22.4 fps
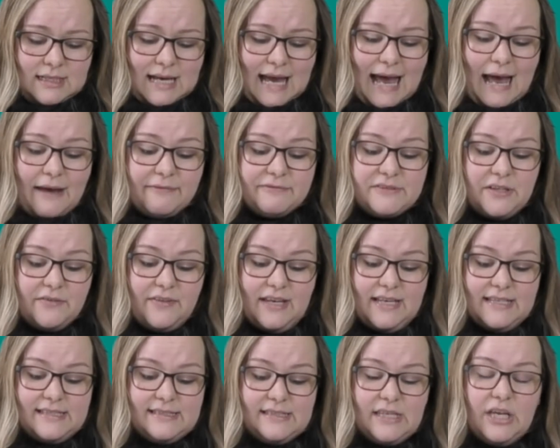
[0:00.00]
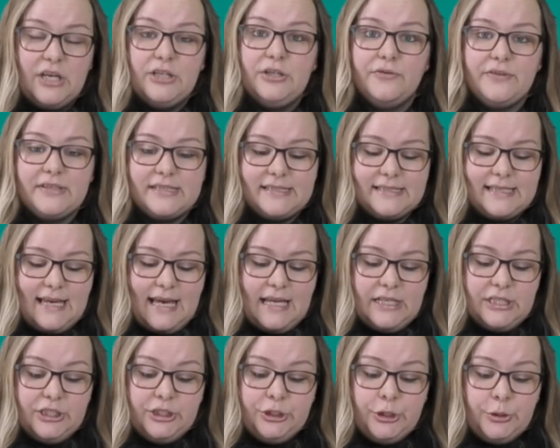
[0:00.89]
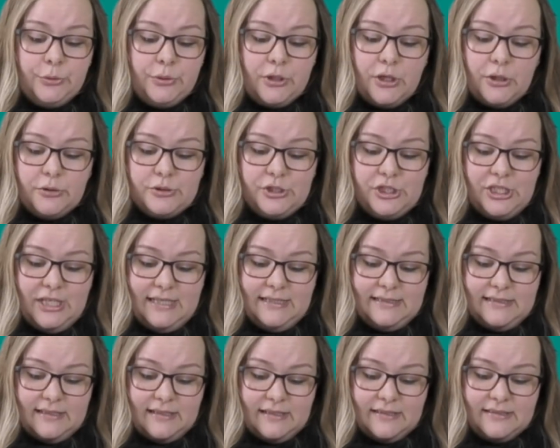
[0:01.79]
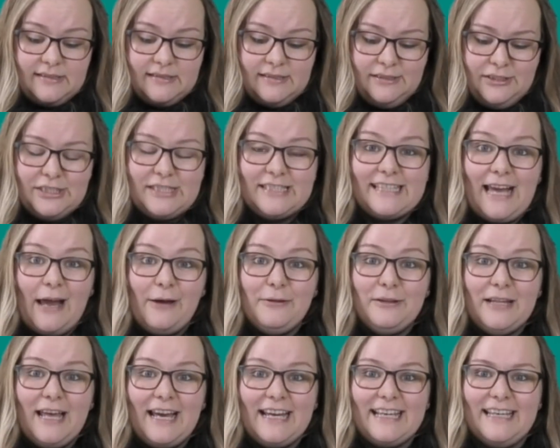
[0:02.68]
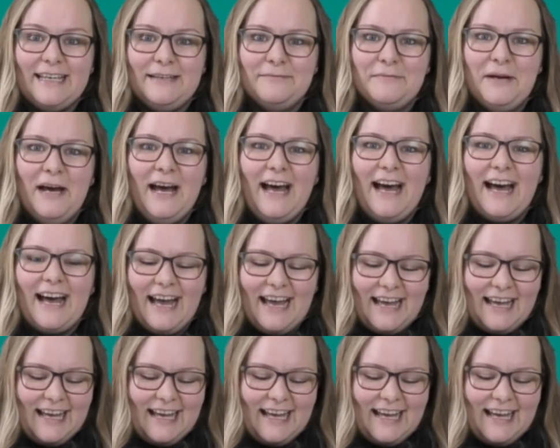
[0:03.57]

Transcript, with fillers: After this, another said, You know Jesus, you sound like him, Huh?